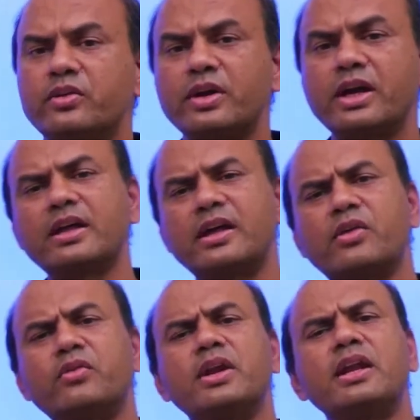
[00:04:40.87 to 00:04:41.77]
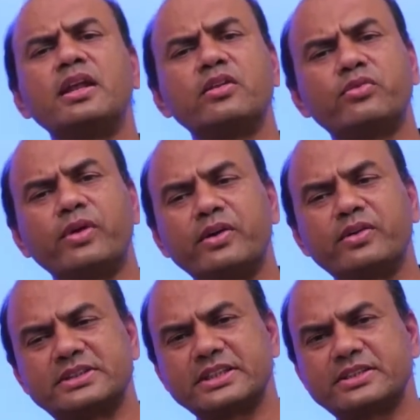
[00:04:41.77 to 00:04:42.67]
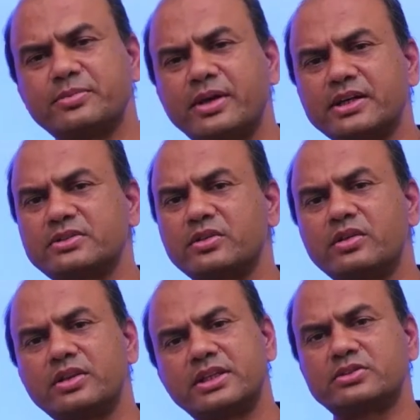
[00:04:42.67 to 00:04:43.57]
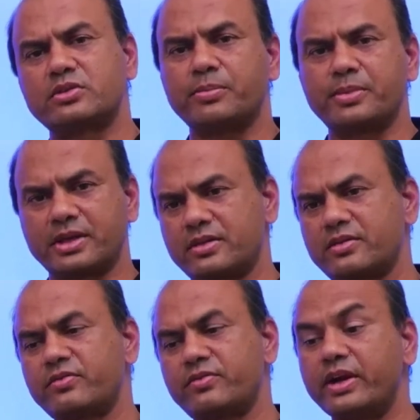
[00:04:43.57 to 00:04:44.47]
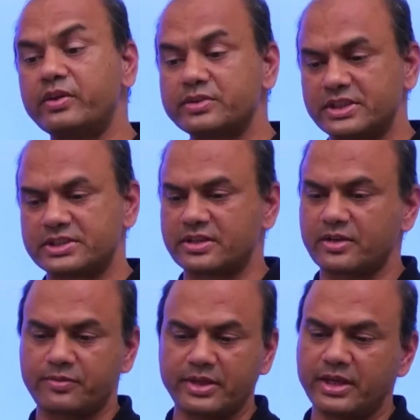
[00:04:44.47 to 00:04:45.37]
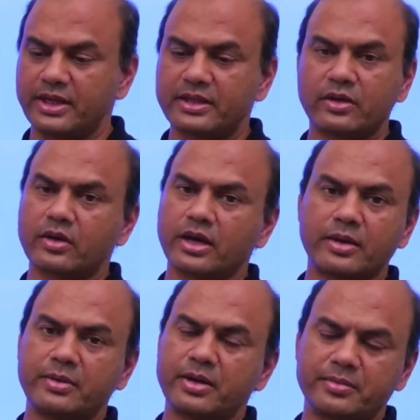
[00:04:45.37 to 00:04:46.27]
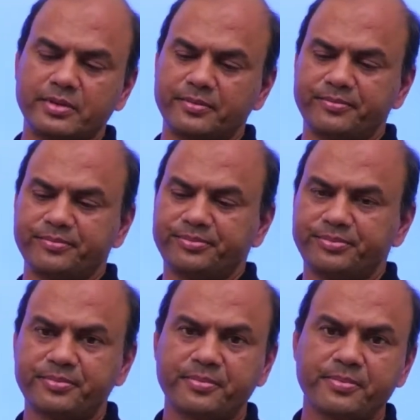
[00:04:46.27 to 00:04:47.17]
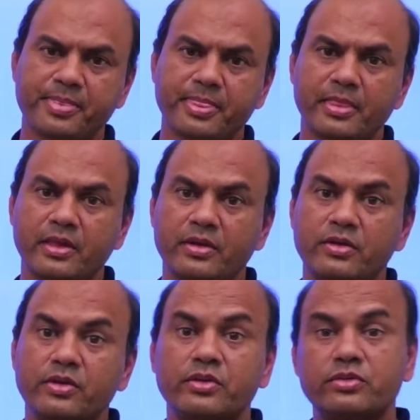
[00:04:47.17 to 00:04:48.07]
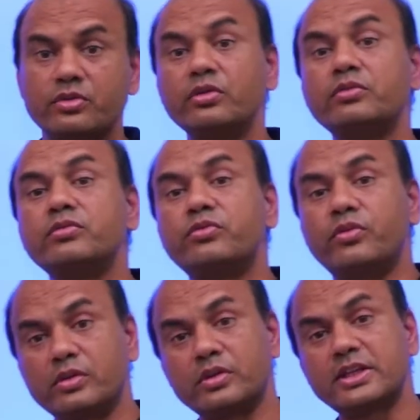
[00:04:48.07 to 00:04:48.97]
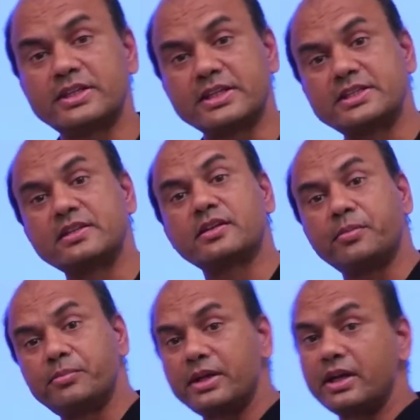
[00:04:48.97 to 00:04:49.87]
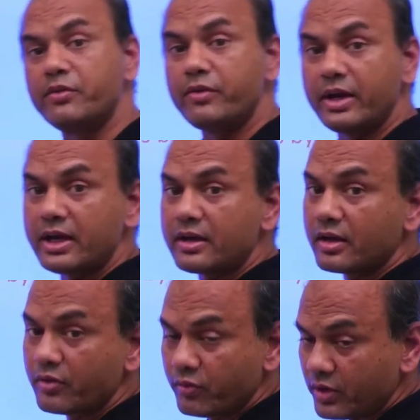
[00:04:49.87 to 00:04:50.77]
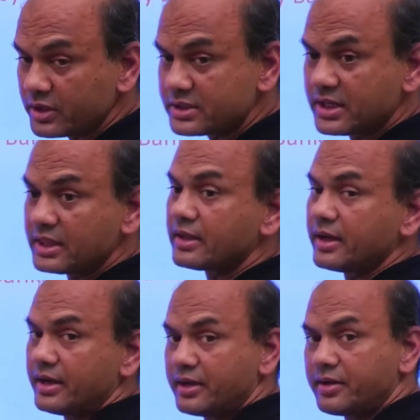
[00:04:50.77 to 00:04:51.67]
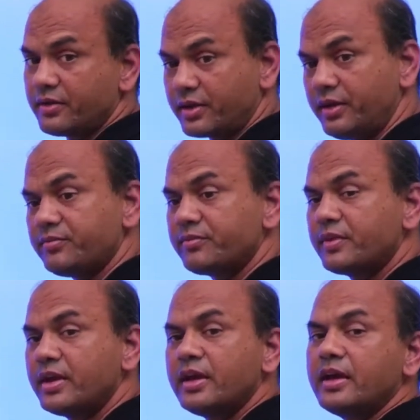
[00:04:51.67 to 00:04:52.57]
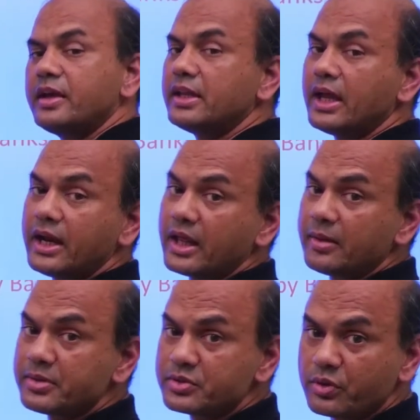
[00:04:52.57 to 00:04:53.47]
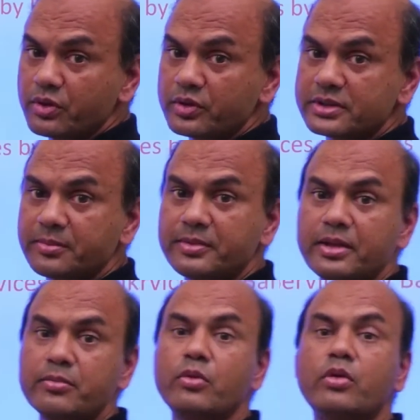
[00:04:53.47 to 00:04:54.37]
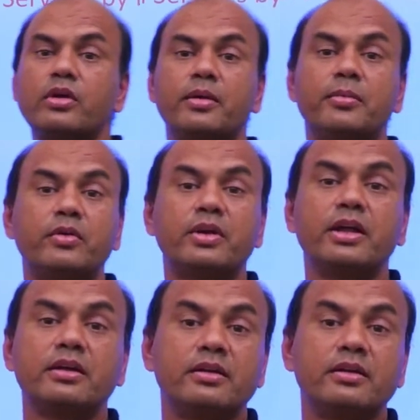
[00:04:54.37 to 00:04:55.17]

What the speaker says: get around, I'll tell you, 5 to 6 marks on this topic. 5 to 6 roughly in your RBWM. So follow the session completely. Wait, watch till the end. Okay. In the end, I'll be showing you something more about the